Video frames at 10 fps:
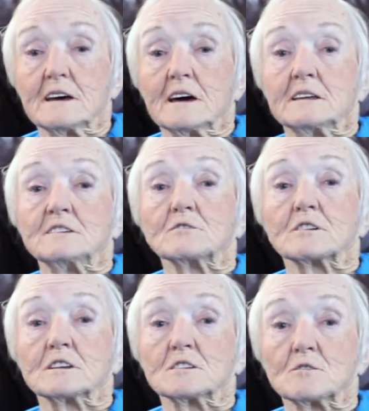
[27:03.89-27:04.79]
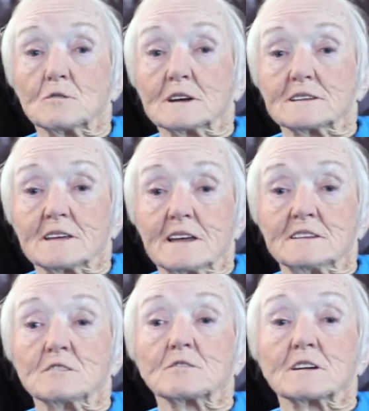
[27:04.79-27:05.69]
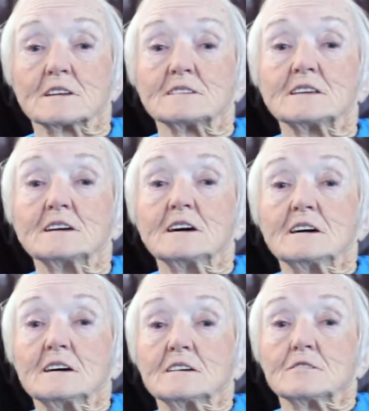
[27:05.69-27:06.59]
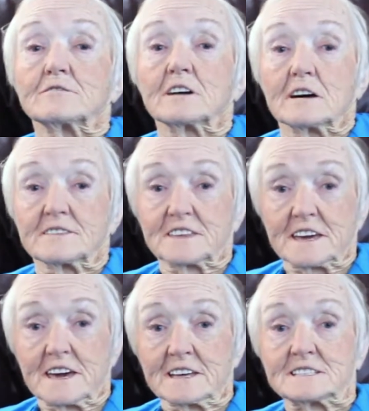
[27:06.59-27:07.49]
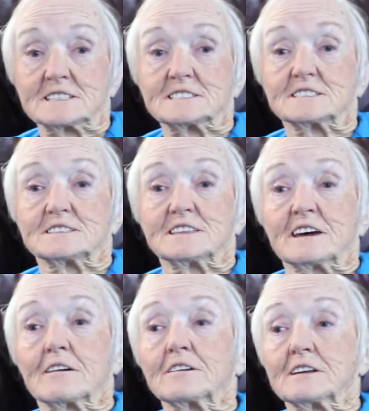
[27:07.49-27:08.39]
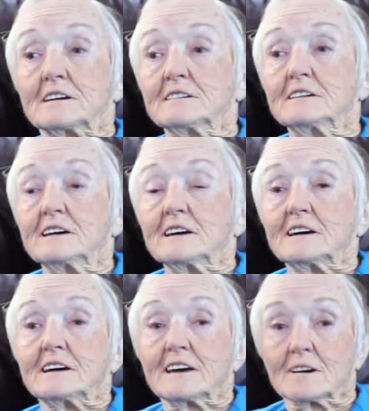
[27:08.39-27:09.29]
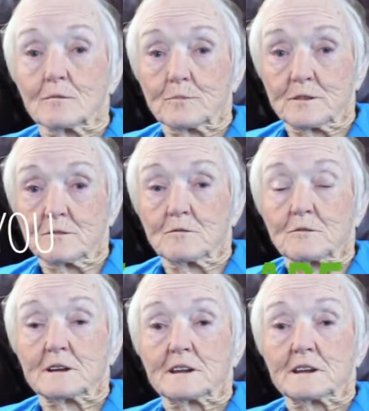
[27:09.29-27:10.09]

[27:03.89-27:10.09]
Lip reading: and you can do it, and you've got the kids there to help you.